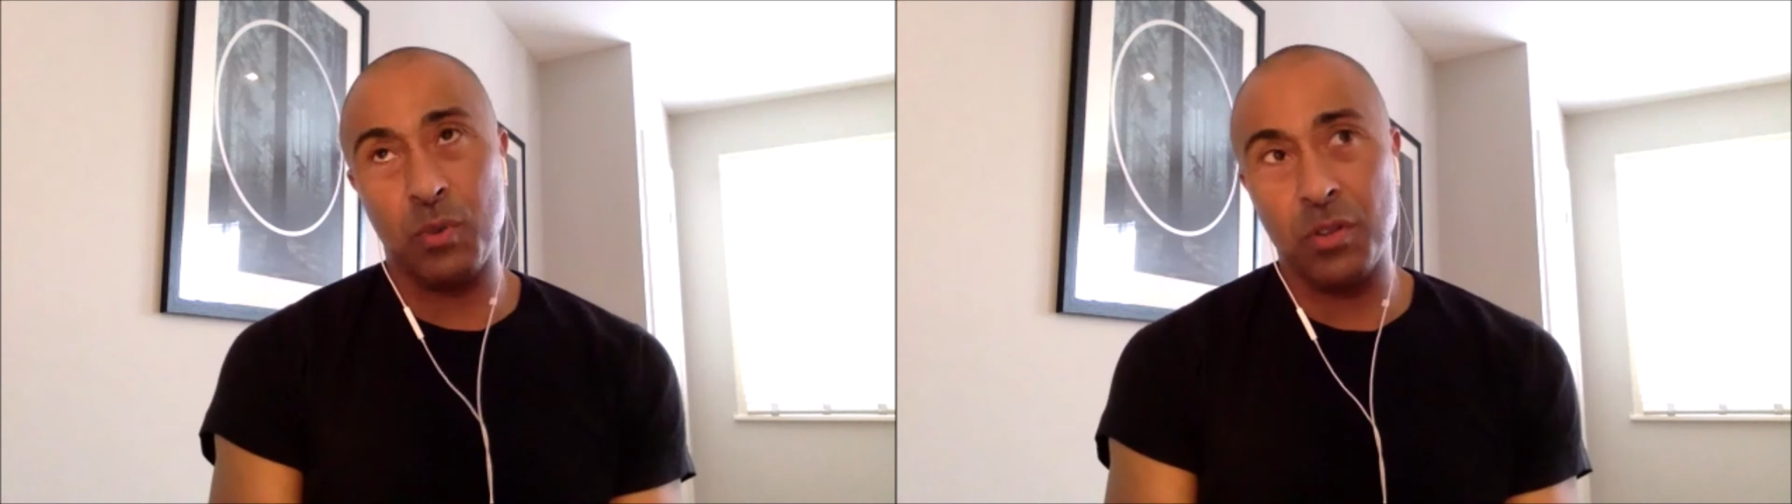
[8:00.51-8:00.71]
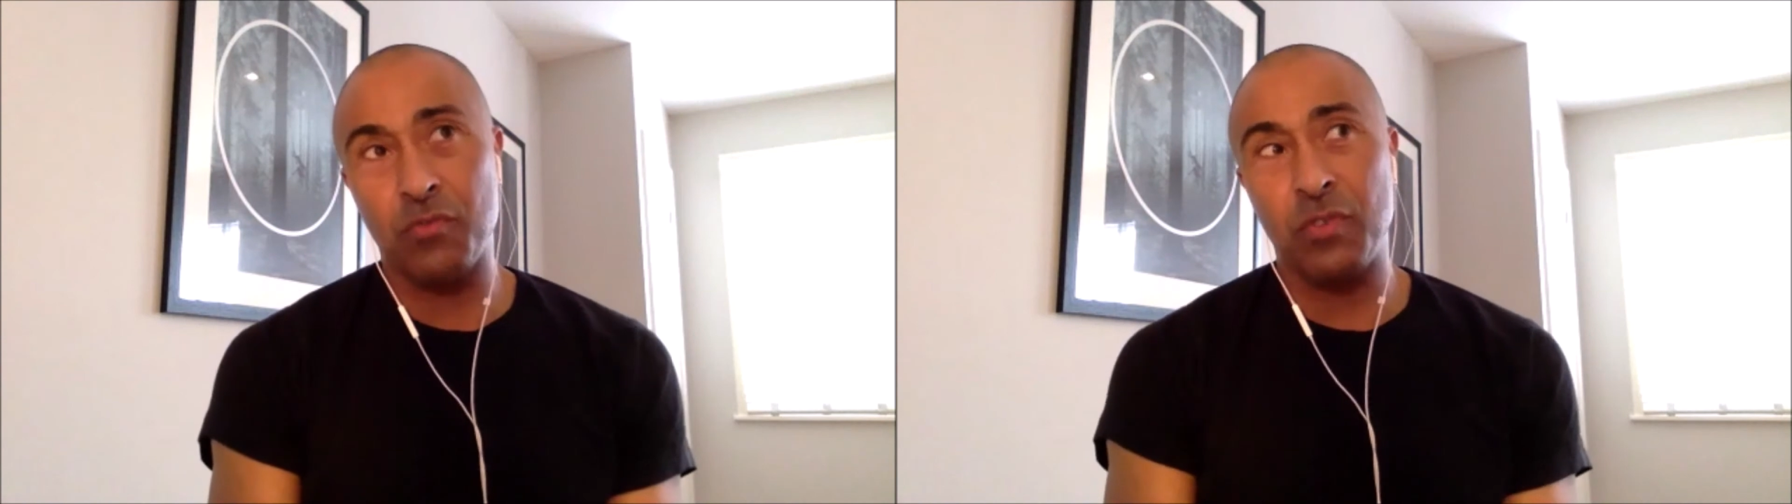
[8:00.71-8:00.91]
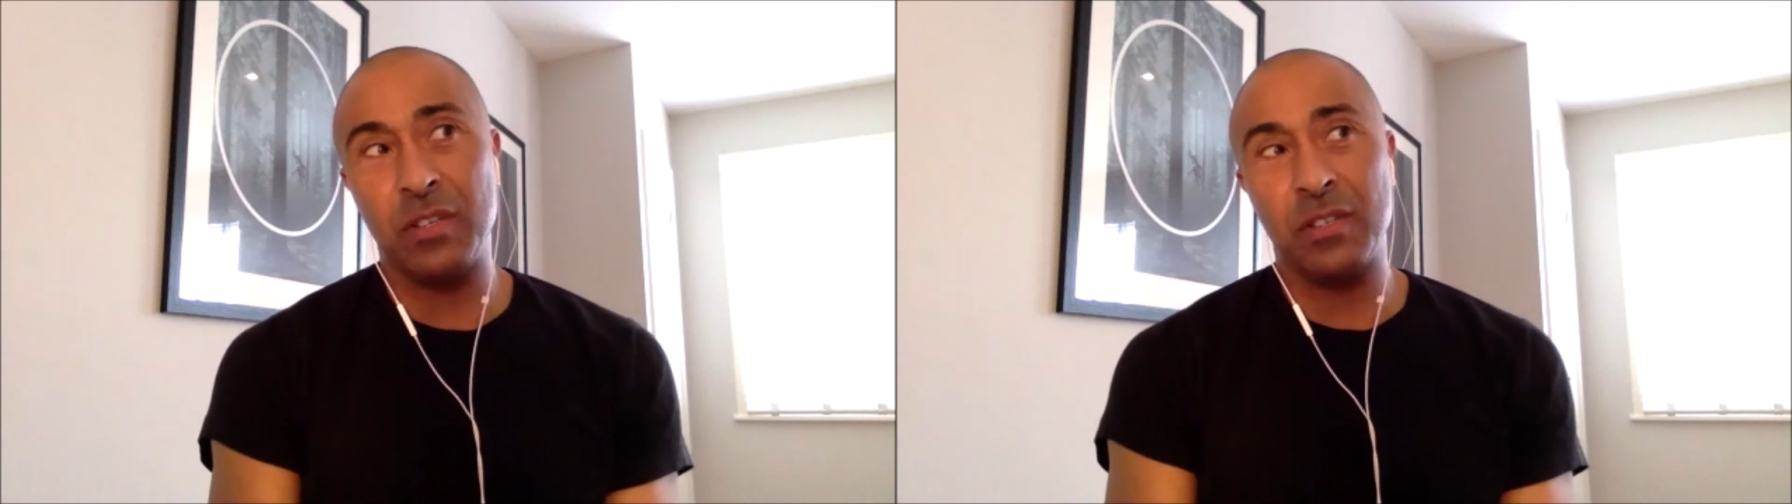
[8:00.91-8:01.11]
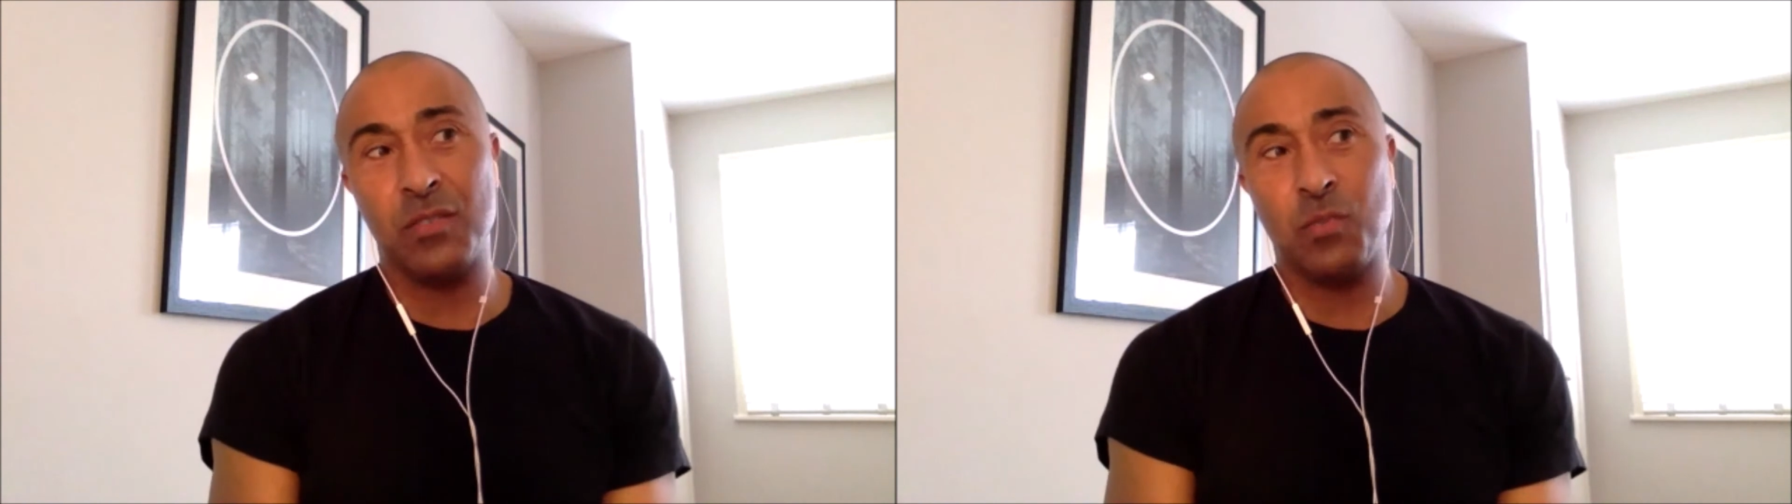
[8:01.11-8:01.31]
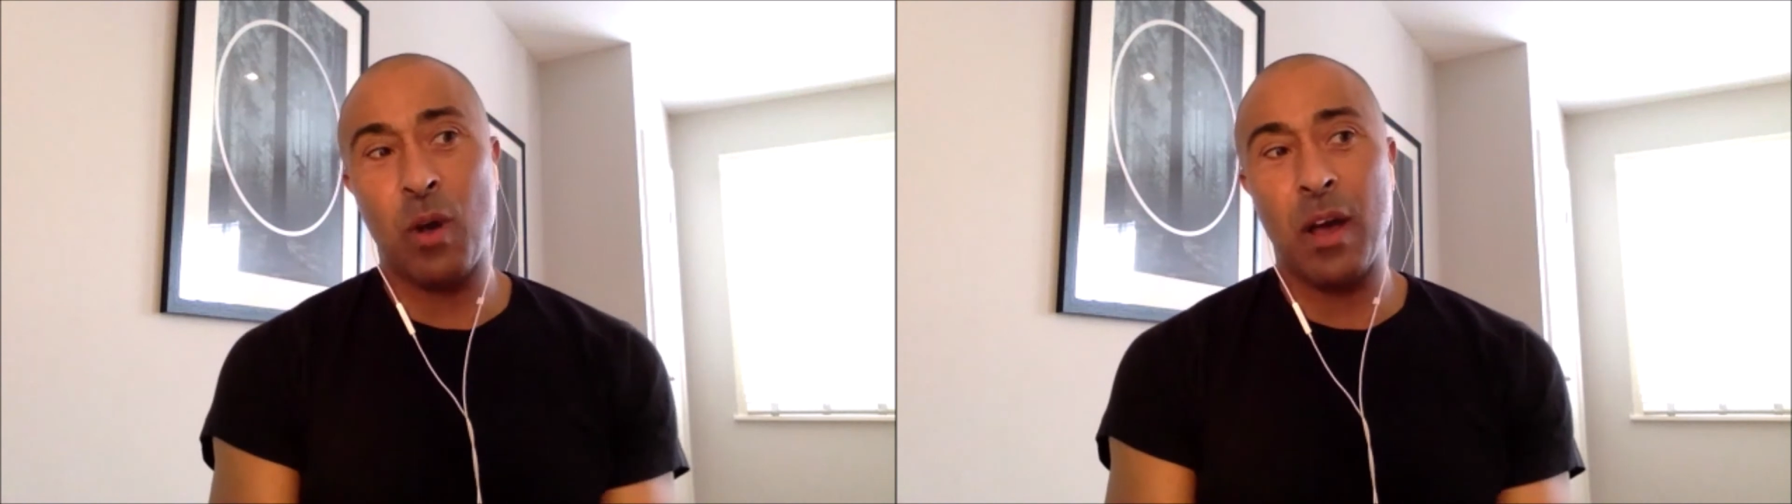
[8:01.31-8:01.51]
of the reasons
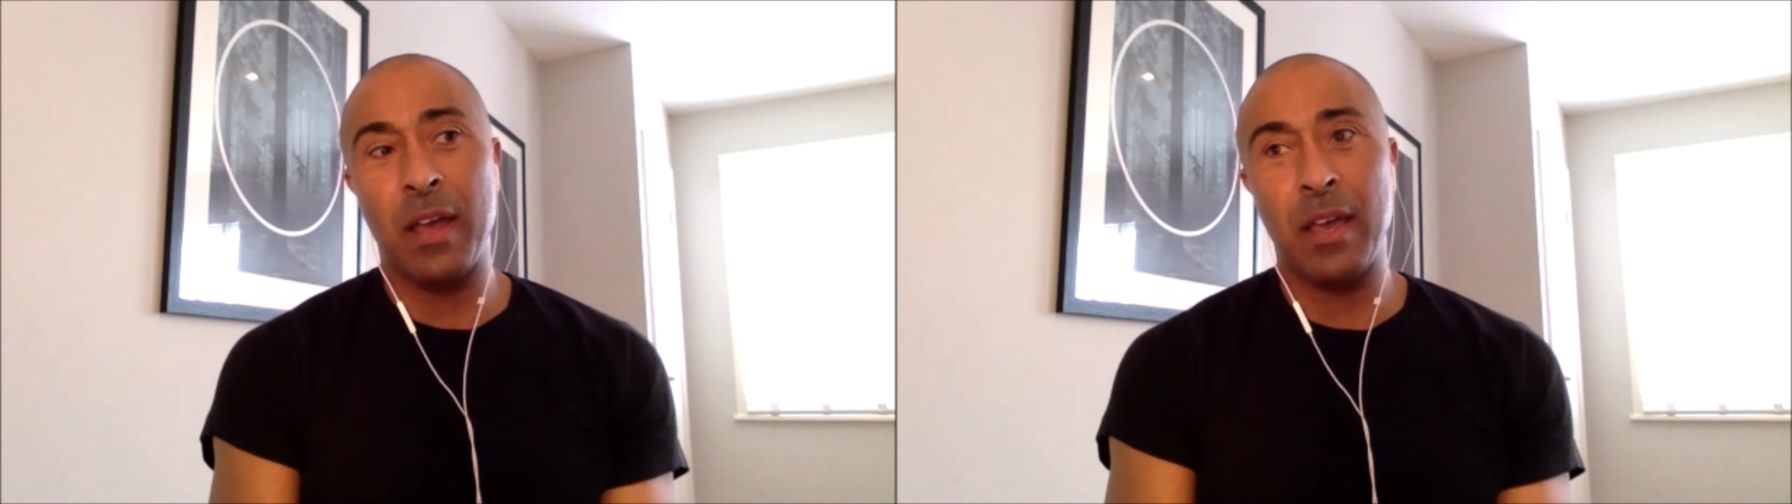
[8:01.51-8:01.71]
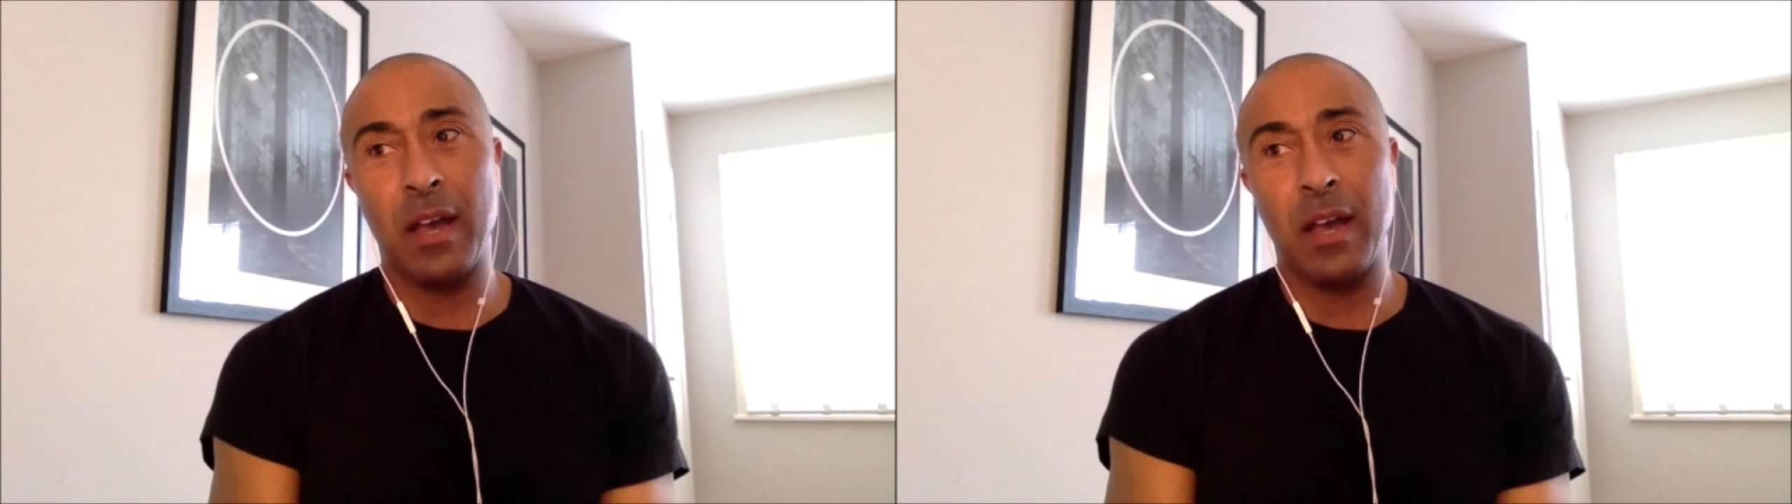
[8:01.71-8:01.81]
why